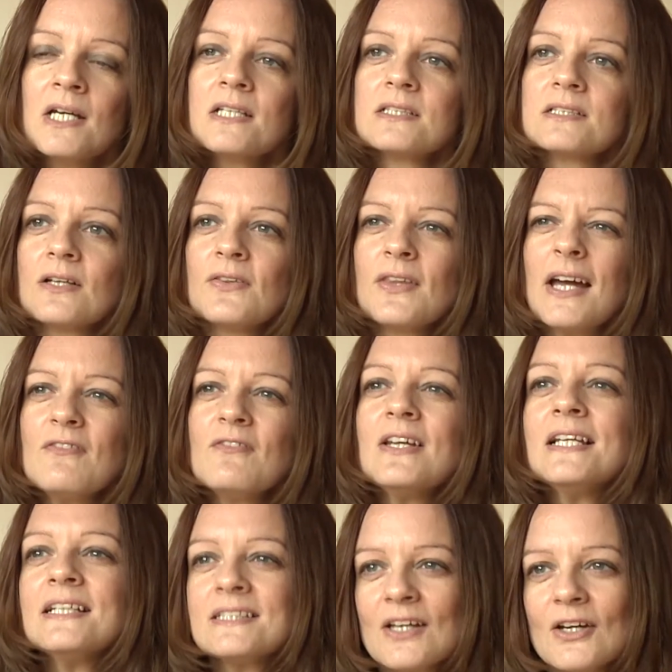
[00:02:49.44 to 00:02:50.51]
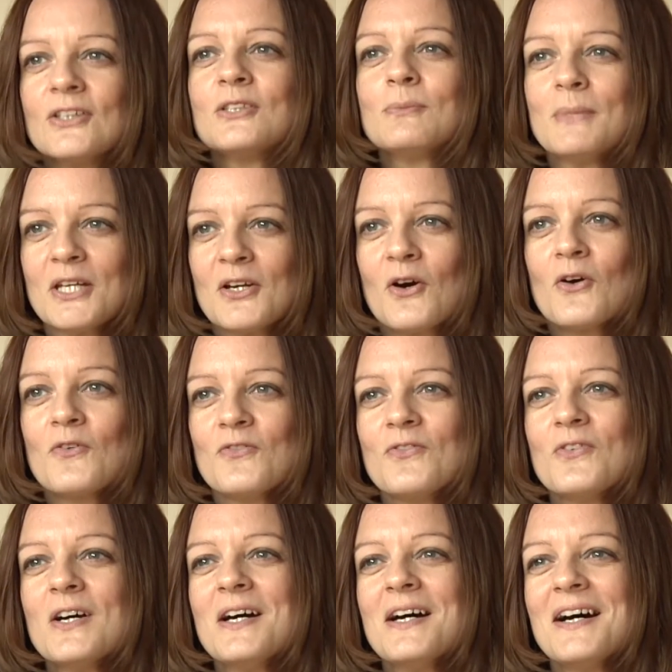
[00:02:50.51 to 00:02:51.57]
So that really turned me
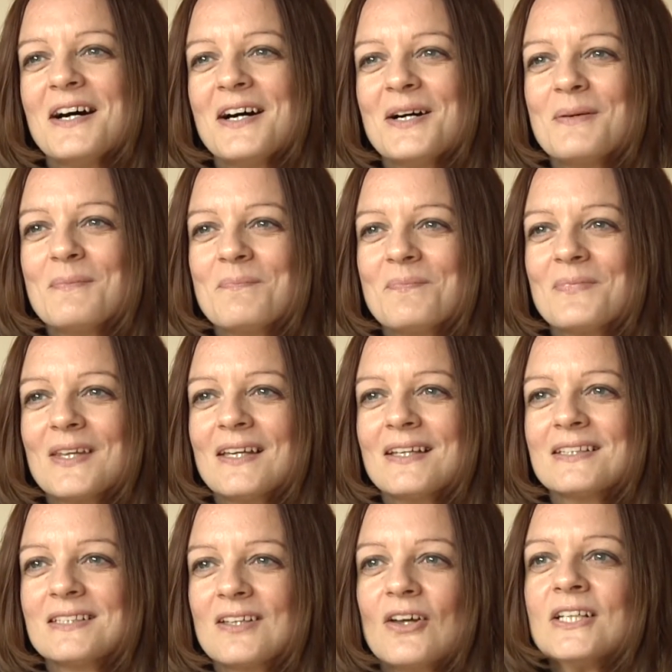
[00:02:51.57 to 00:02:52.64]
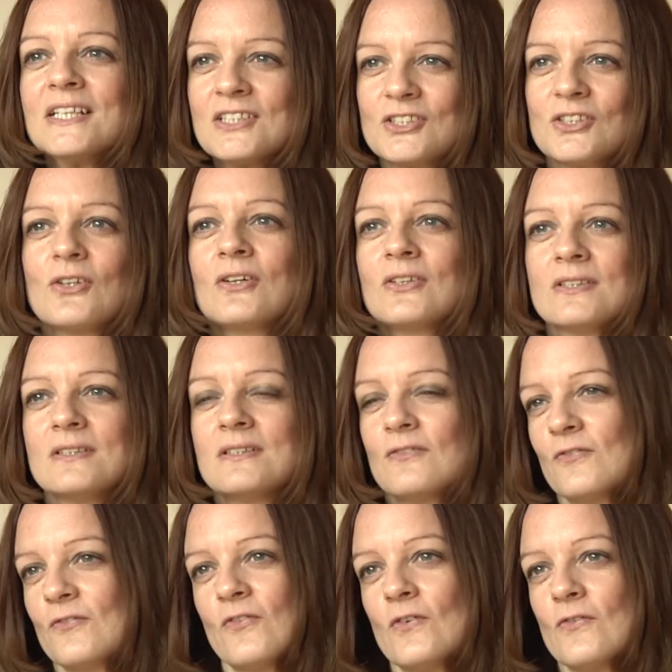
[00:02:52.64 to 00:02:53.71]
off, turning to God
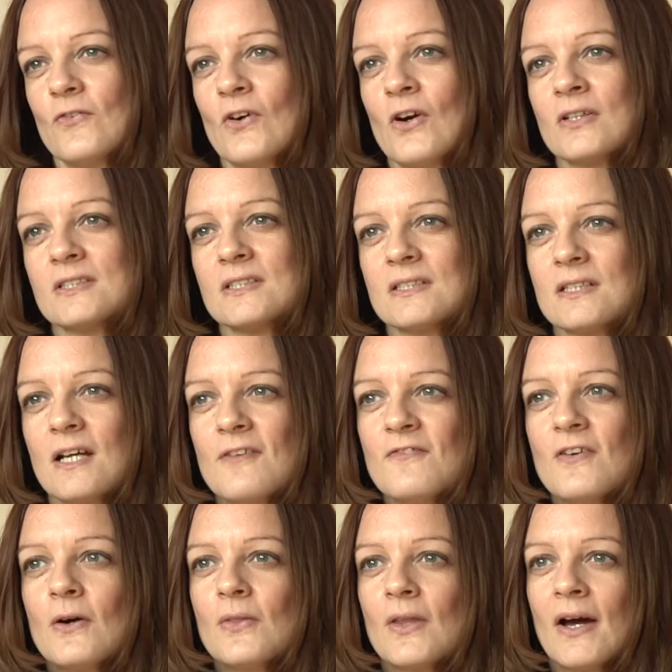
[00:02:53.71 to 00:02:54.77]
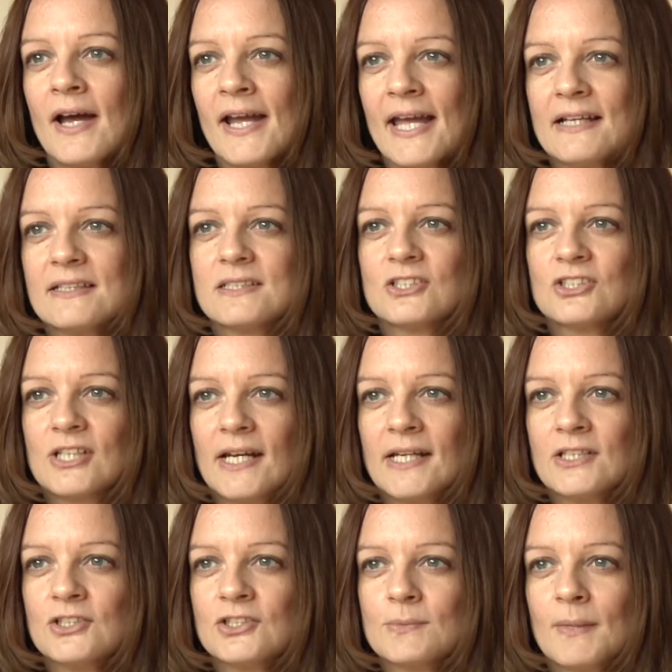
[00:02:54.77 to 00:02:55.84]
for answers. I felt that I had to
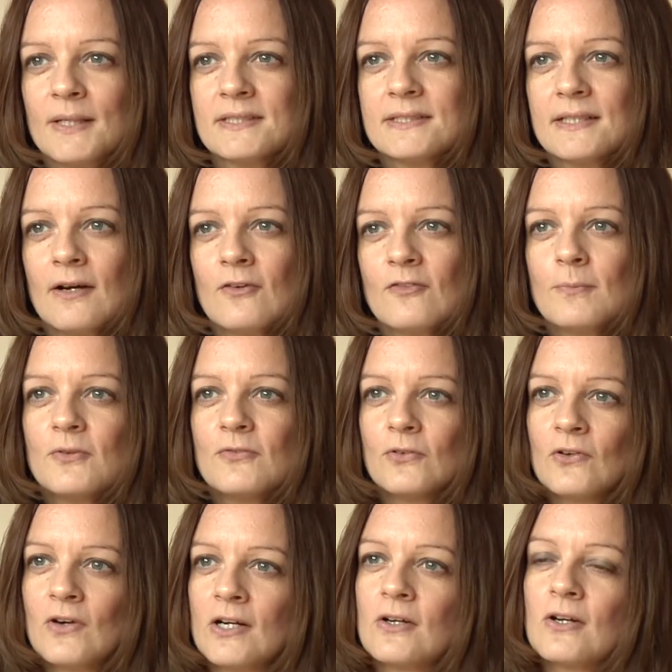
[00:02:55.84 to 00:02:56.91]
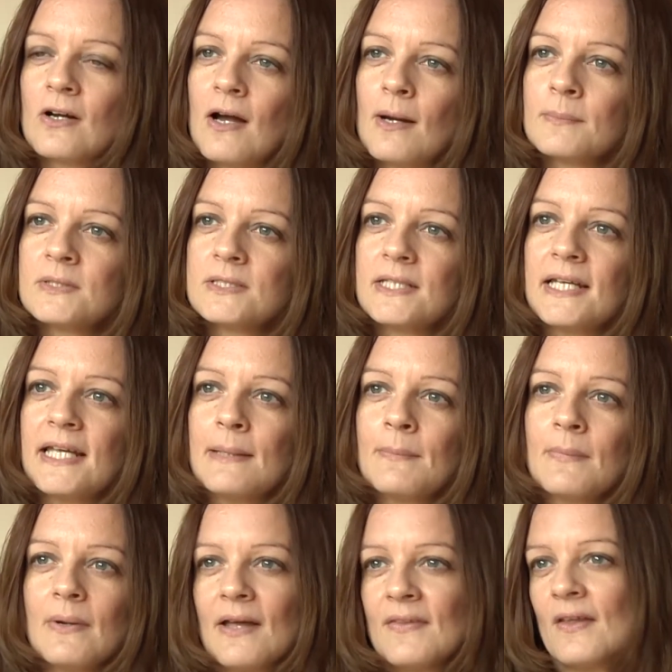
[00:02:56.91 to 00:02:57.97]
change myself before I could come to
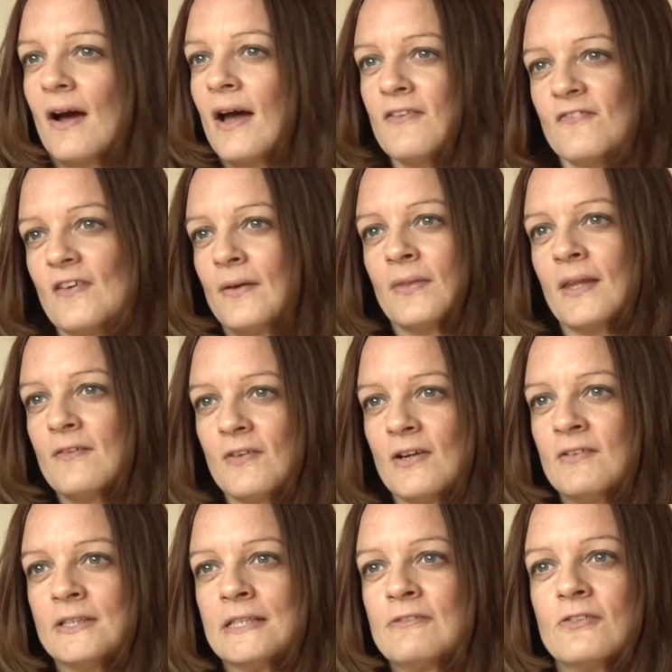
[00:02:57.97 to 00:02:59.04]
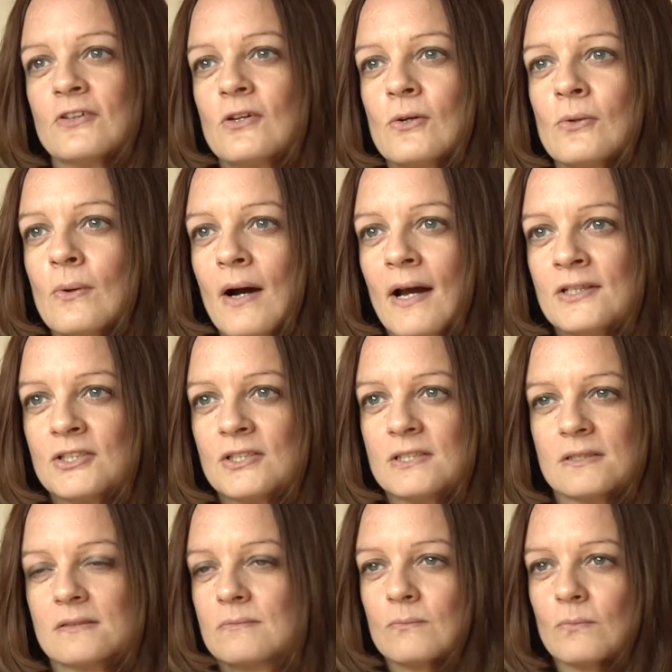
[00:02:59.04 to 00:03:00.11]
Him. And I found that very difficult. I
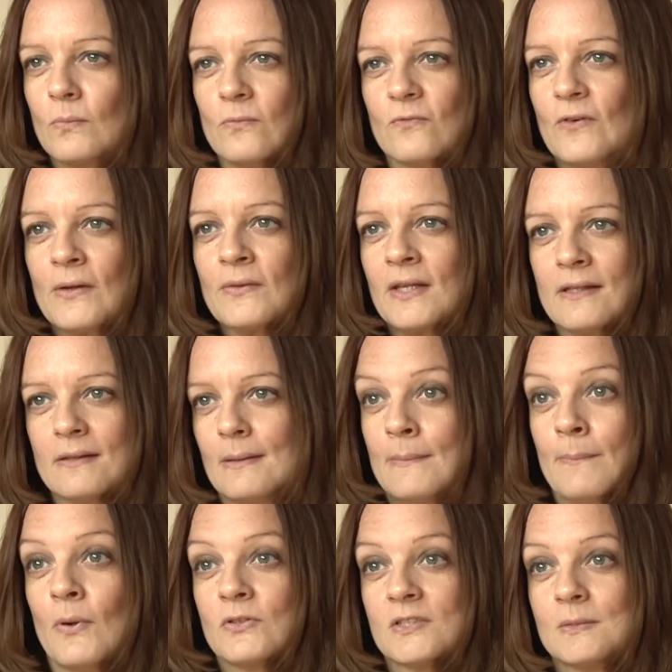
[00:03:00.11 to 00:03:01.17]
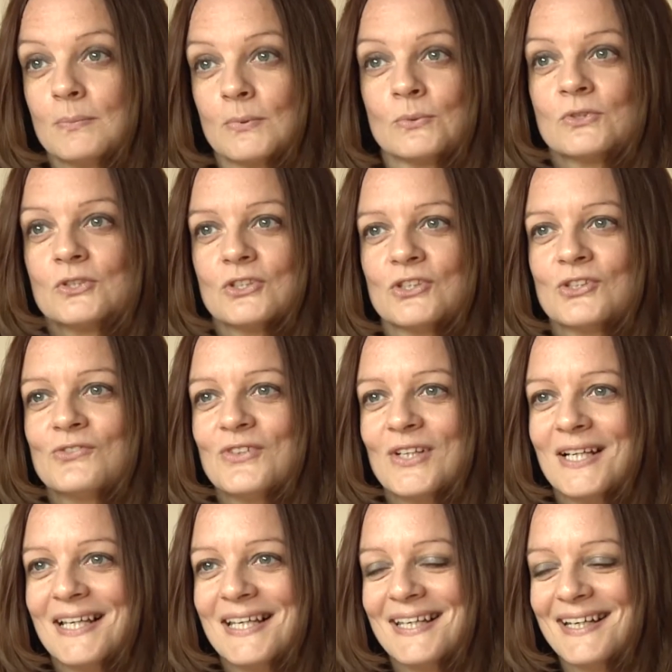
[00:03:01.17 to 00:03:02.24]
just found that impossible to do,
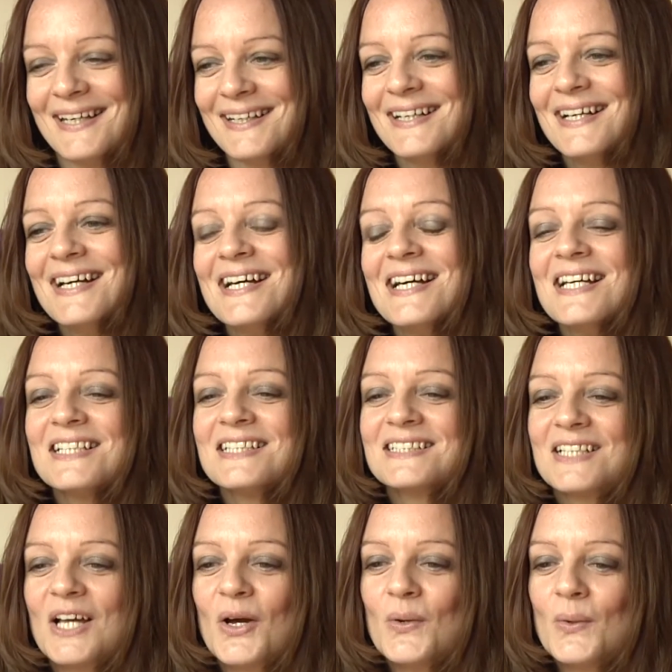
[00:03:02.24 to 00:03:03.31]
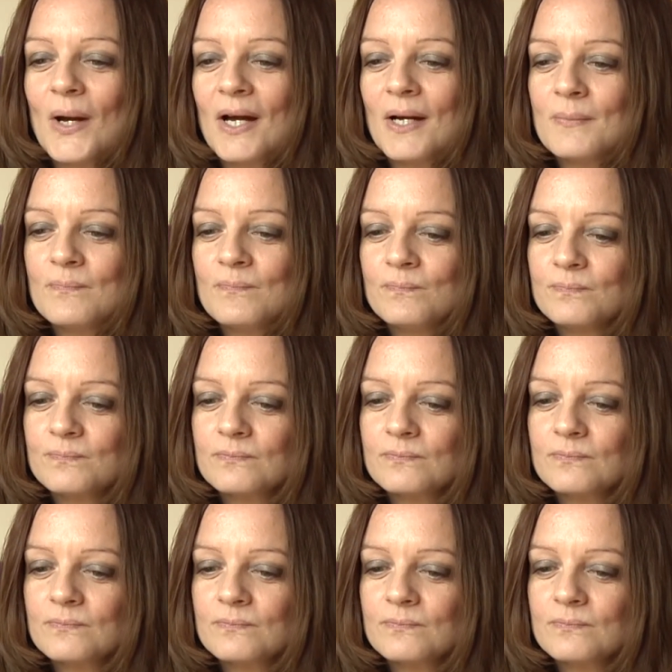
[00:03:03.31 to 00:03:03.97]
really. So